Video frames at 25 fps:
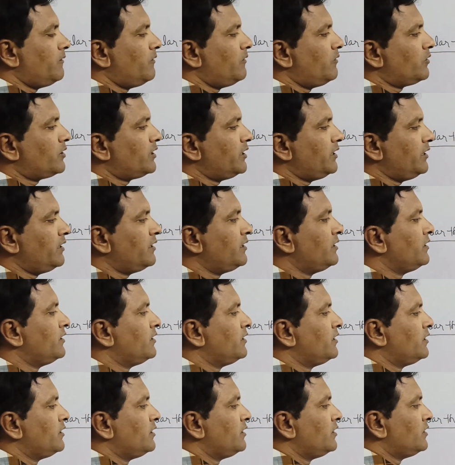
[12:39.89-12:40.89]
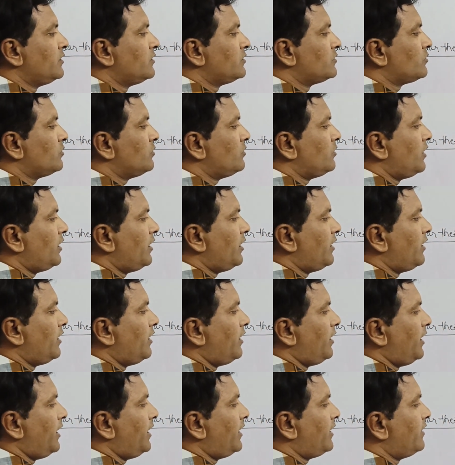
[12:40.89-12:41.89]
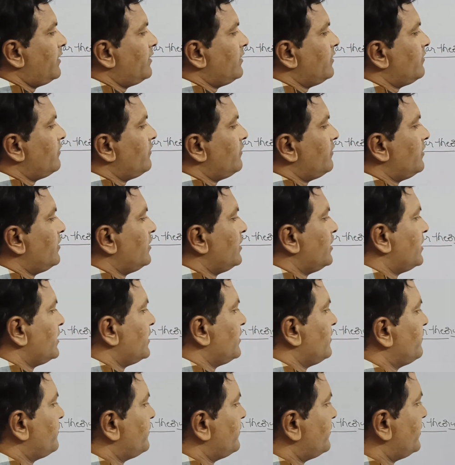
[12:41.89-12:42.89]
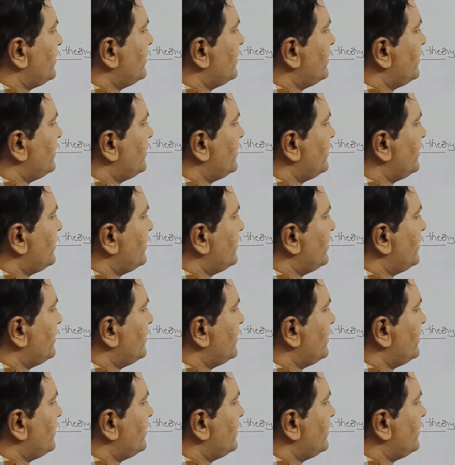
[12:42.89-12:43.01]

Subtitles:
Okay. So, and if